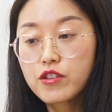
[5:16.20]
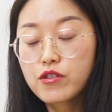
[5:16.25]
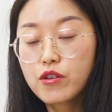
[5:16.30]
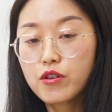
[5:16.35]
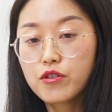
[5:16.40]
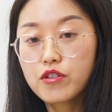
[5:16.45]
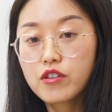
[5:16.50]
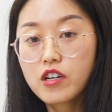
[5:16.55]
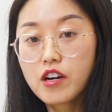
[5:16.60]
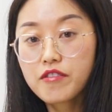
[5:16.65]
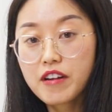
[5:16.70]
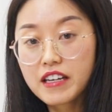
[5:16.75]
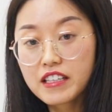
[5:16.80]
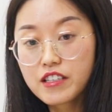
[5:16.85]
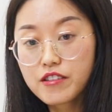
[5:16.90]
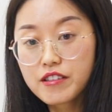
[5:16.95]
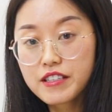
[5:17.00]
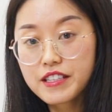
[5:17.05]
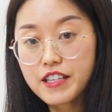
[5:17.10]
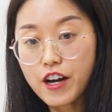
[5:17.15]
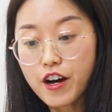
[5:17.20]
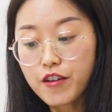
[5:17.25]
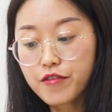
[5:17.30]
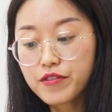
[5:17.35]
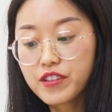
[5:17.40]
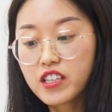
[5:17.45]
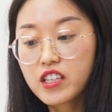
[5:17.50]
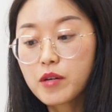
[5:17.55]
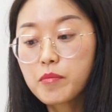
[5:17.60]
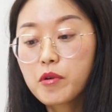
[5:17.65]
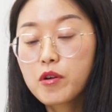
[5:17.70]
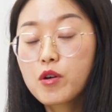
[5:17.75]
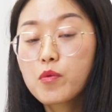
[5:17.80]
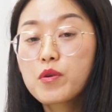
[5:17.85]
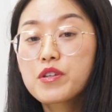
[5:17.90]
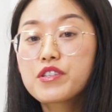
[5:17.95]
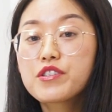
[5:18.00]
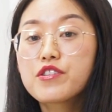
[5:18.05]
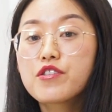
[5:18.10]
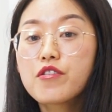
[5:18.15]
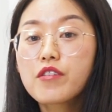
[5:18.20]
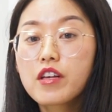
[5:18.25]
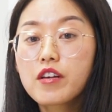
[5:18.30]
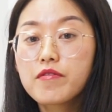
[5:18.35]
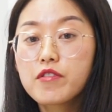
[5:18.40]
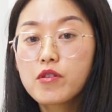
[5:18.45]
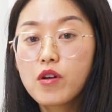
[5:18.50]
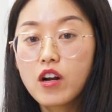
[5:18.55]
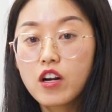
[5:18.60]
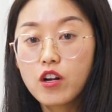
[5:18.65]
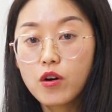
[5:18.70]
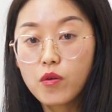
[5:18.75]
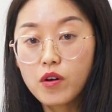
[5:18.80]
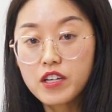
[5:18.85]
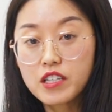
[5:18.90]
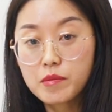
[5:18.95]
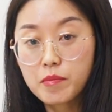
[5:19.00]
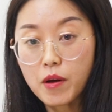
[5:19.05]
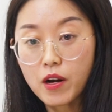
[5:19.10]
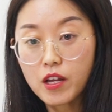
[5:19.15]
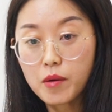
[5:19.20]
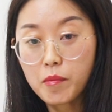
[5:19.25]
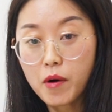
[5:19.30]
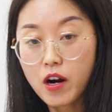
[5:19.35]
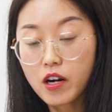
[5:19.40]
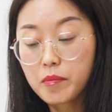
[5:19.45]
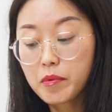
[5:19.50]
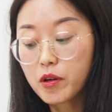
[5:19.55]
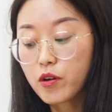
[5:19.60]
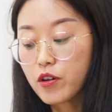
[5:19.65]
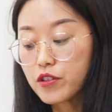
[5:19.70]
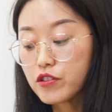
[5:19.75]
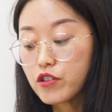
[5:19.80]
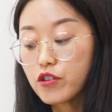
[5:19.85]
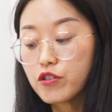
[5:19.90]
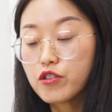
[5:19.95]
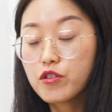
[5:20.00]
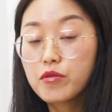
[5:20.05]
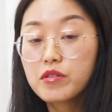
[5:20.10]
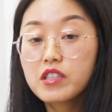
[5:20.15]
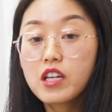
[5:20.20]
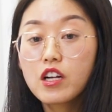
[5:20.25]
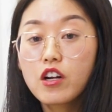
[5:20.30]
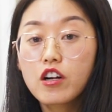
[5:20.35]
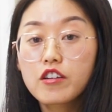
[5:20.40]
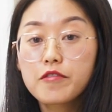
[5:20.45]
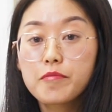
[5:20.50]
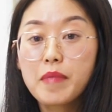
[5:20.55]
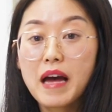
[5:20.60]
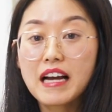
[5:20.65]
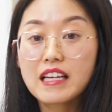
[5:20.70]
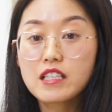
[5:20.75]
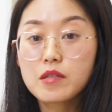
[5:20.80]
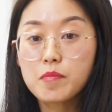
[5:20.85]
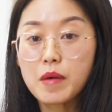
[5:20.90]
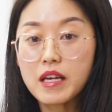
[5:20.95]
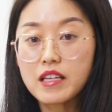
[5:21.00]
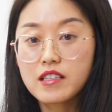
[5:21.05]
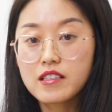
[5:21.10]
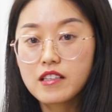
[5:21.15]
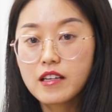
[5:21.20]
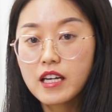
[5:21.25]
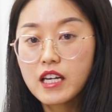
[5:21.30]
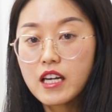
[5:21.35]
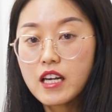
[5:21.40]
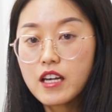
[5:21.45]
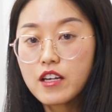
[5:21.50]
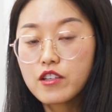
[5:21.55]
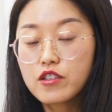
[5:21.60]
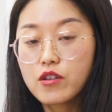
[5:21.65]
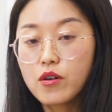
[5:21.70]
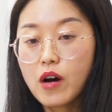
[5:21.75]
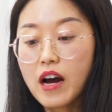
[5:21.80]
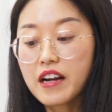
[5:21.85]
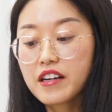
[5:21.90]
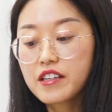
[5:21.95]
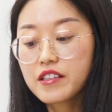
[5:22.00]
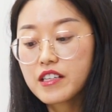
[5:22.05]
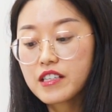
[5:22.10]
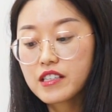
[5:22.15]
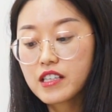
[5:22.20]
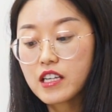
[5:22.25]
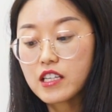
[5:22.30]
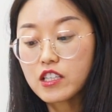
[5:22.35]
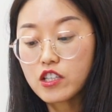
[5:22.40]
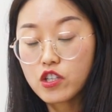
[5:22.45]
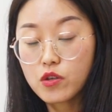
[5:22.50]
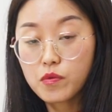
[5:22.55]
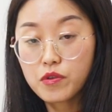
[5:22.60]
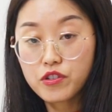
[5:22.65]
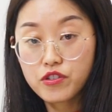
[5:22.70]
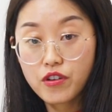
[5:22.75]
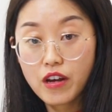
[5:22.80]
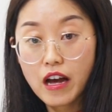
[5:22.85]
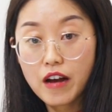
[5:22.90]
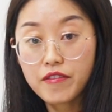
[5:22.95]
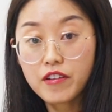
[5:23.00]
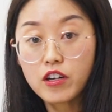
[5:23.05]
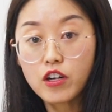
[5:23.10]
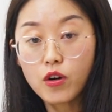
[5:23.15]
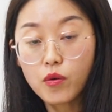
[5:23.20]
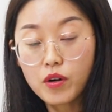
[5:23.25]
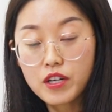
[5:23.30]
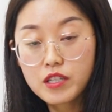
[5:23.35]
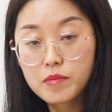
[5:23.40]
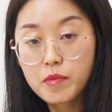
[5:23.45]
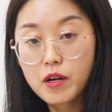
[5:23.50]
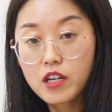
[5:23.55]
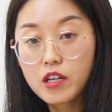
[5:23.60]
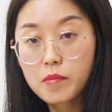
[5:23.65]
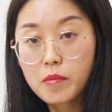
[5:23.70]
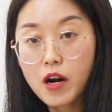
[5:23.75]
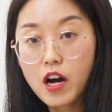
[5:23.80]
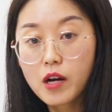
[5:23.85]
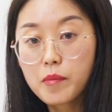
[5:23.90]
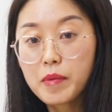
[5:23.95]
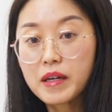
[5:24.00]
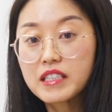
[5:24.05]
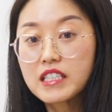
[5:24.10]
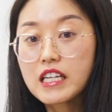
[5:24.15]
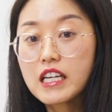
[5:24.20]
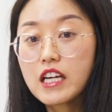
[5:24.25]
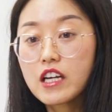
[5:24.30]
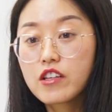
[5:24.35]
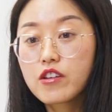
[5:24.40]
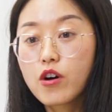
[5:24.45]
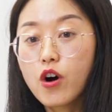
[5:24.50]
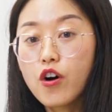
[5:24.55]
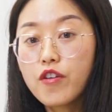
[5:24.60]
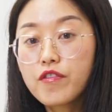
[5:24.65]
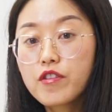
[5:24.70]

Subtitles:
So you correct yourself, the computer will still give you a lower spelling mark because you used a lot of backspace. So under this case, you will still have a lower spelling mark, but your